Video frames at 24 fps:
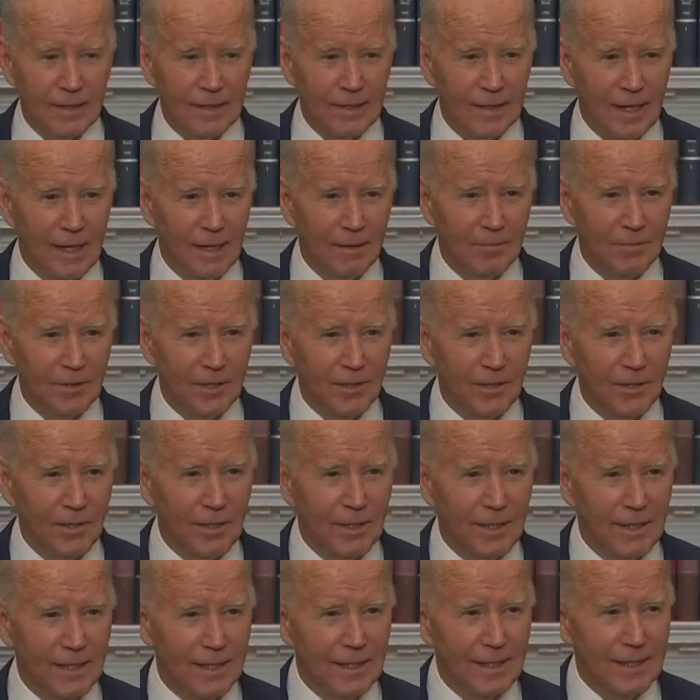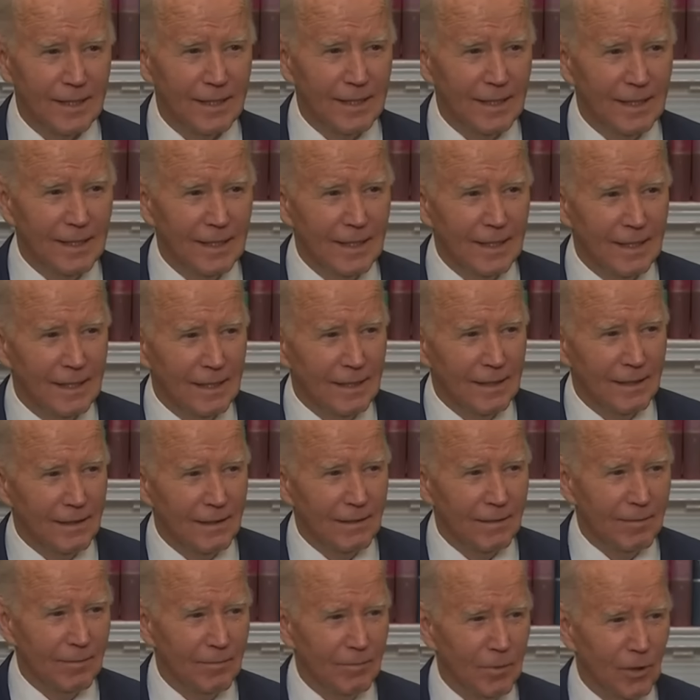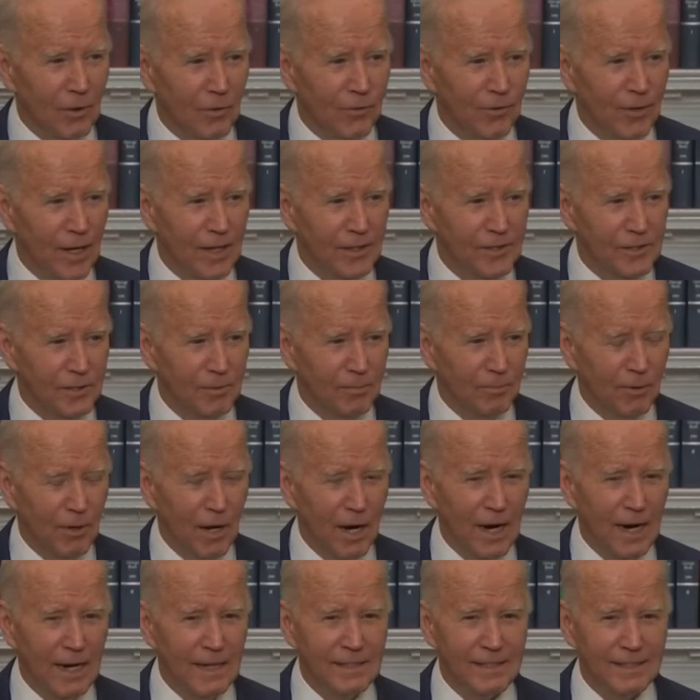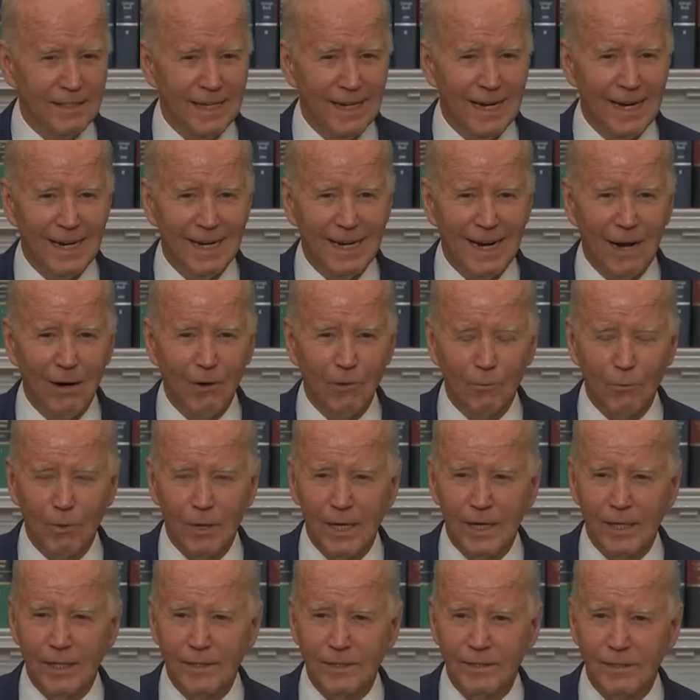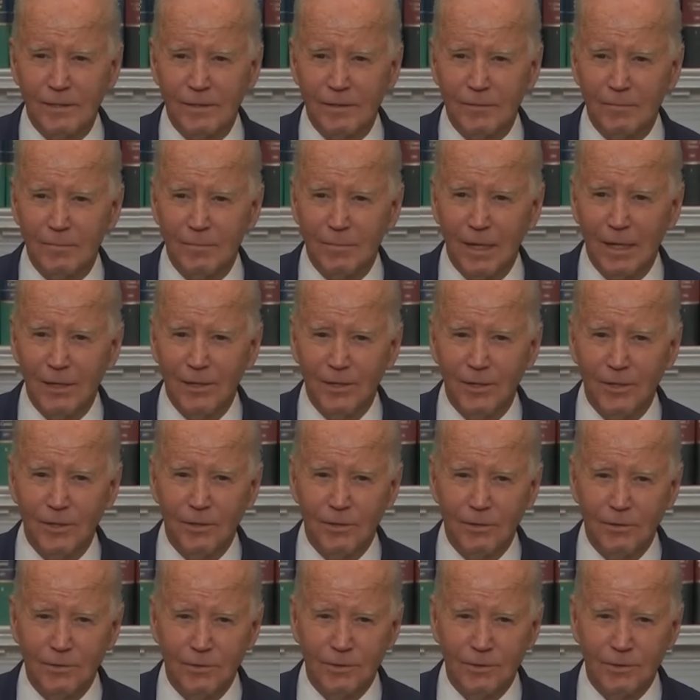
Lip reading: I'm literally both not surprised and outraged by the news.